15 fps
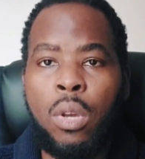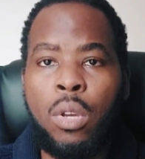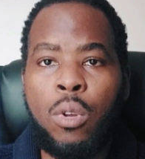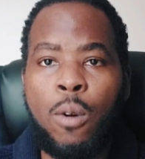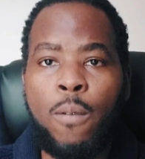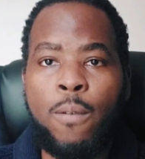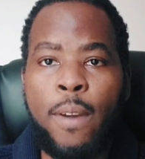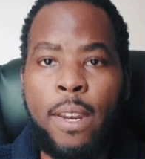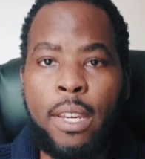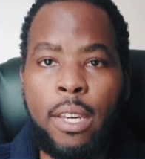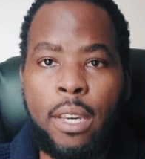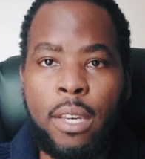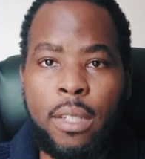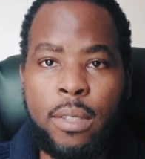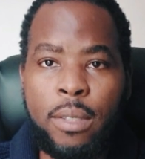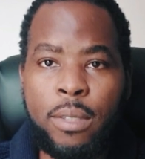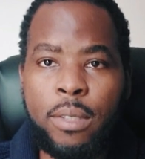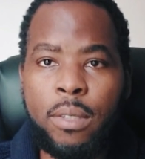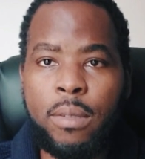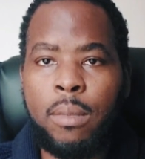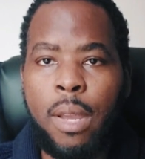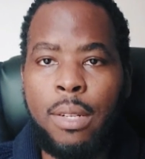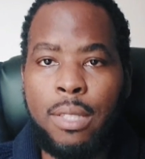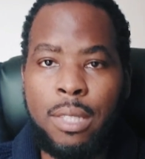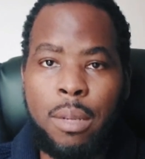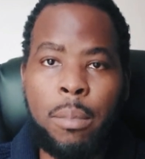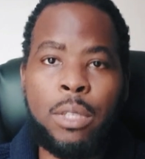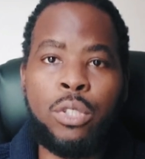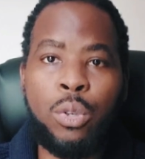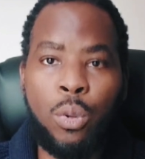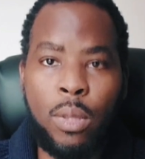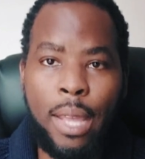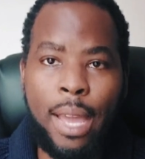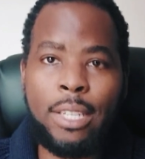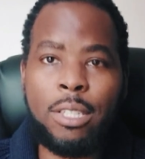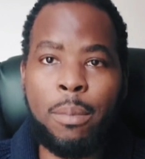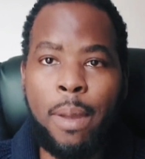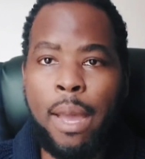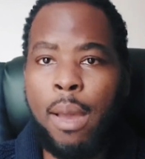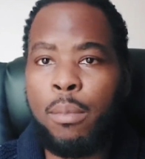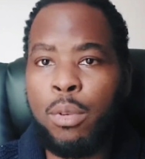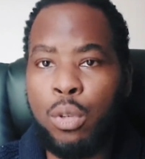your Phenergans, and similar to your diazepam,